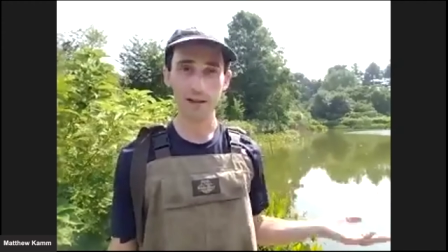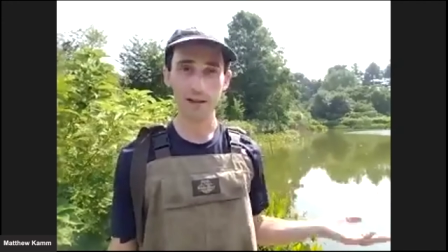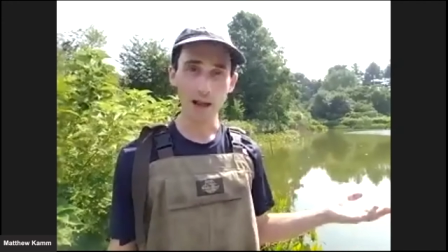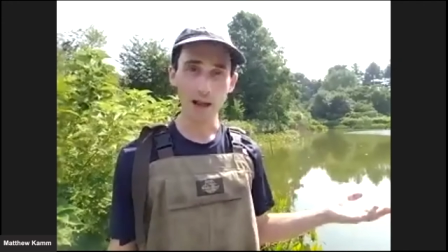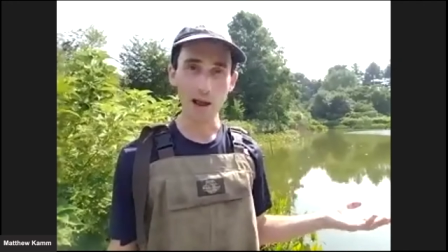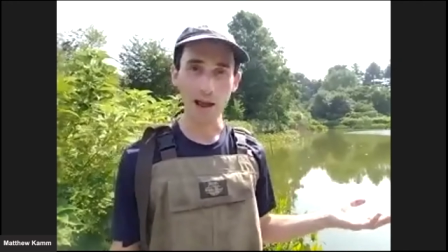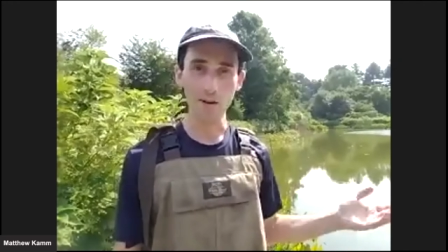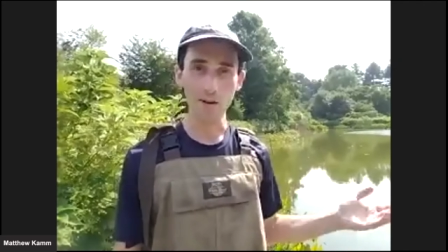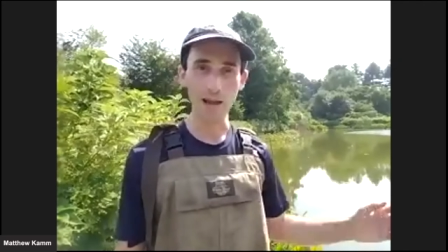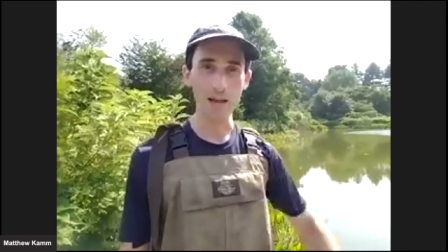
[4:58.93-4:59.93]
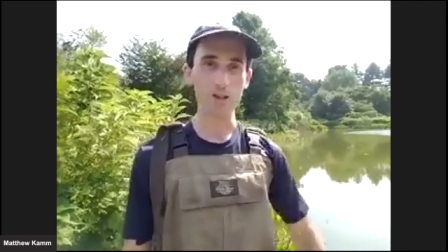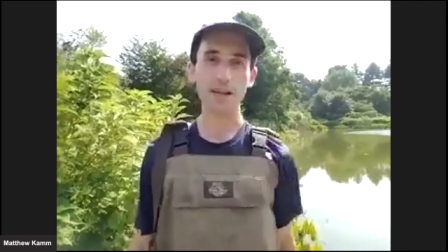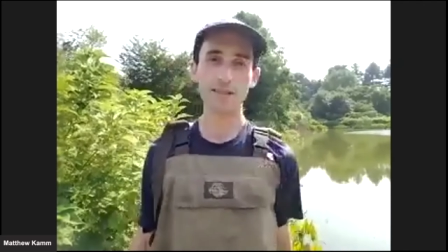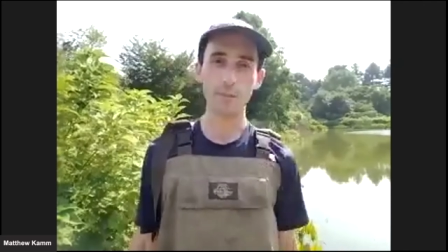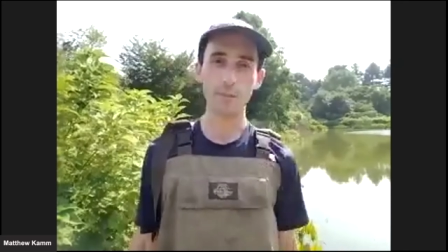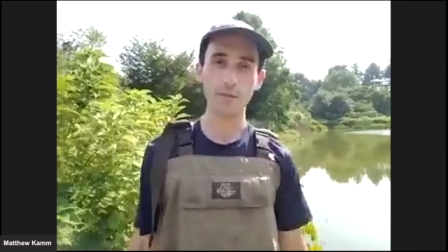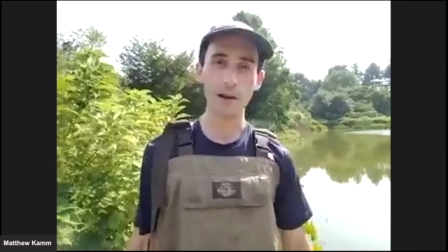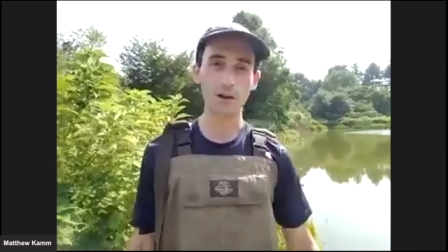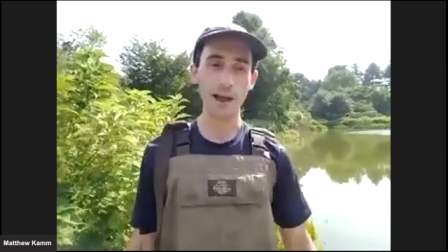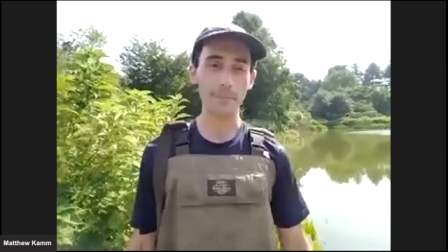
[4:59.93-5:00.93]
Uh, so just this morning,
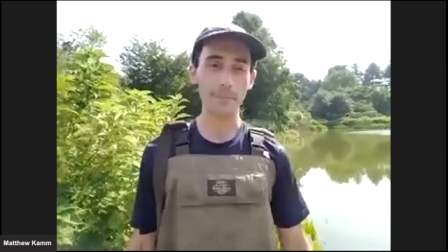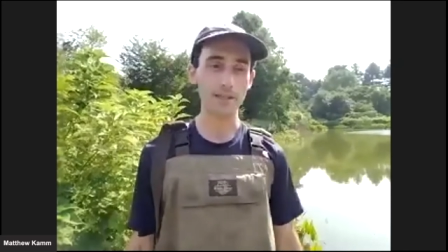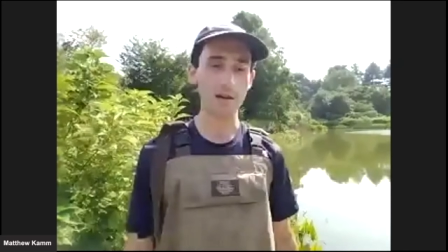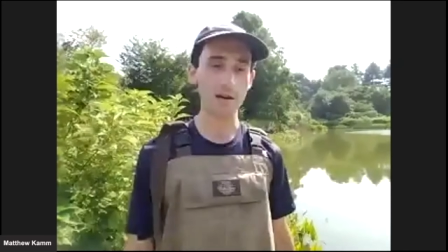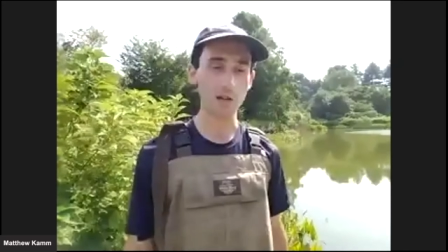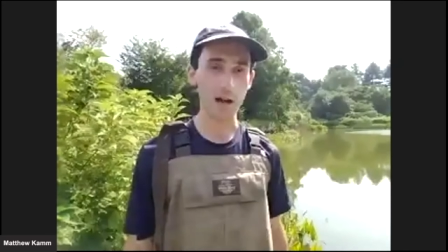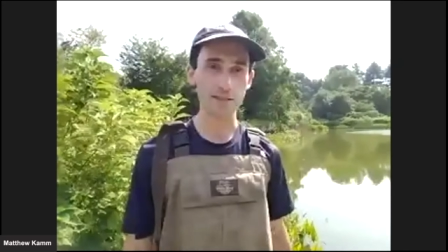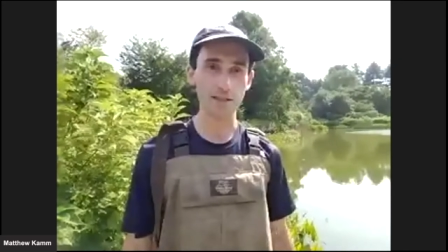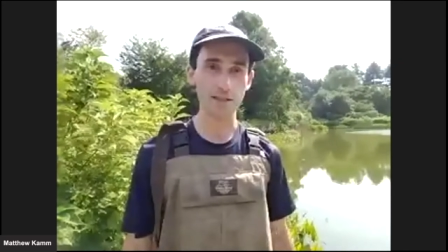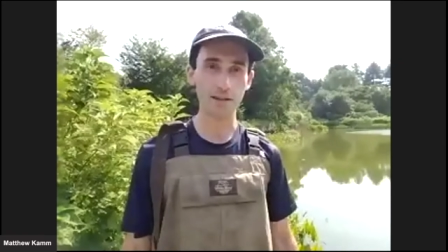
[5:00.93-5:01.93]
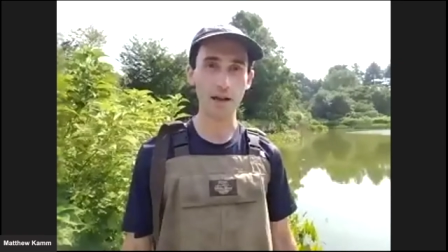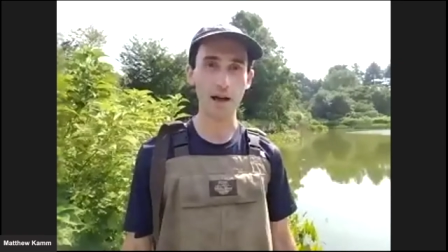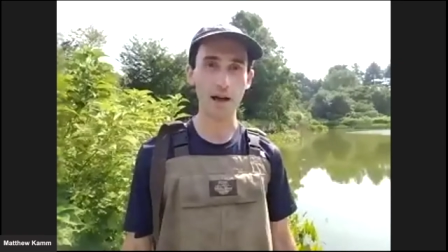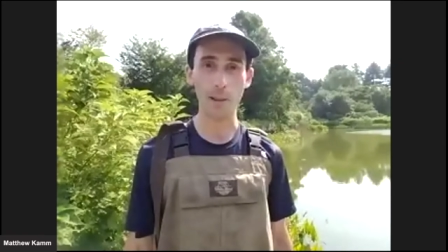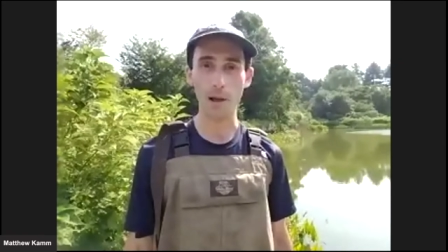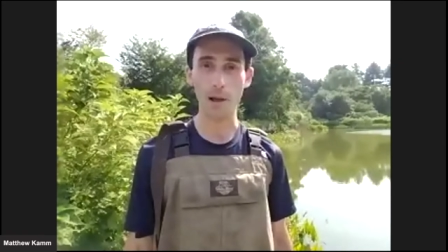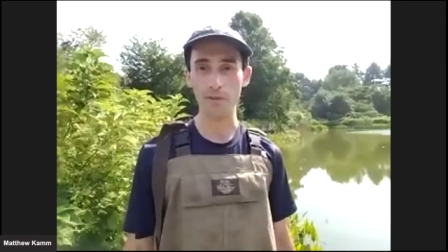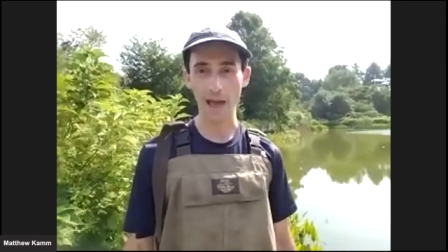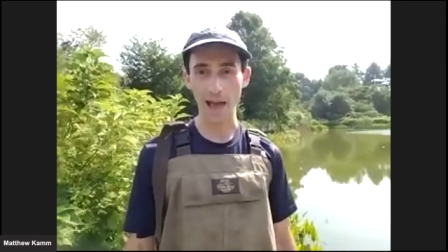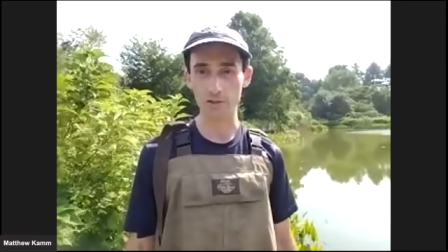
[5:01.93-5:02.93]
I went out and I checked some of our traps here
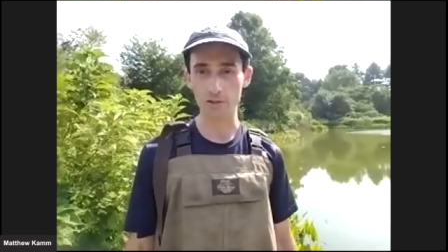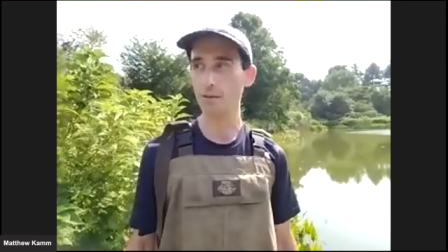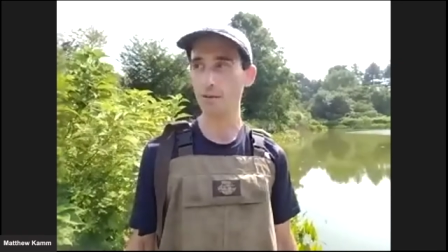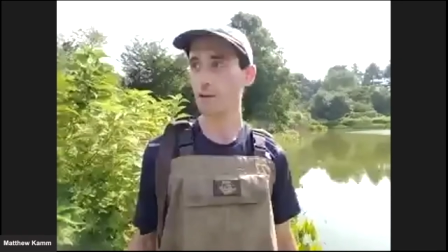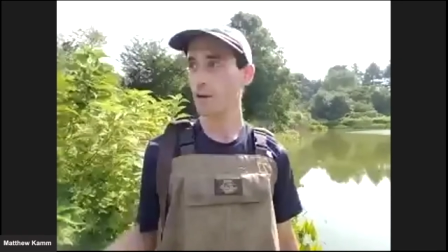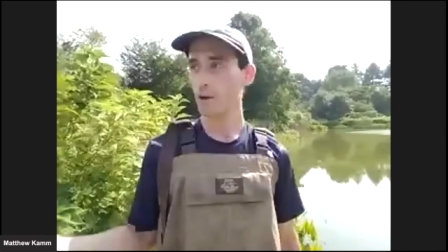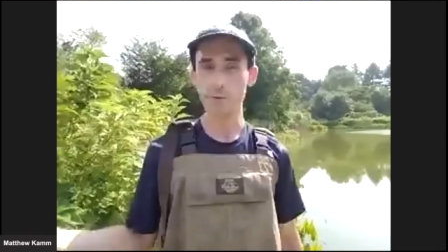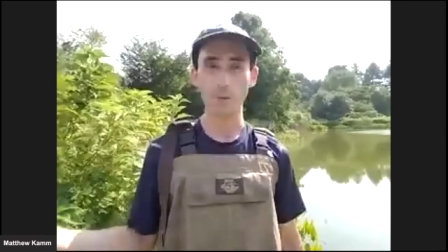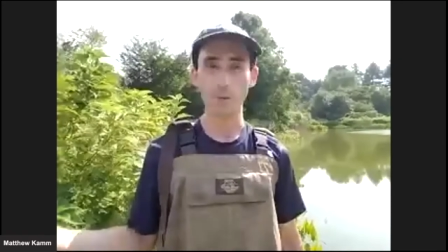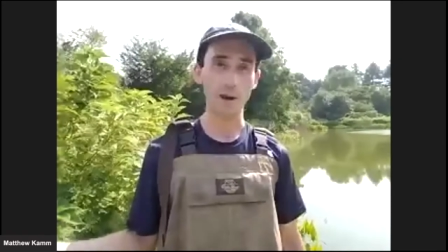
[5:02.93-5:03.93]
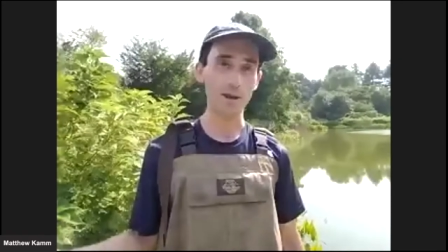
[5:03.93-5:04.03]
in Dawson, uh, along with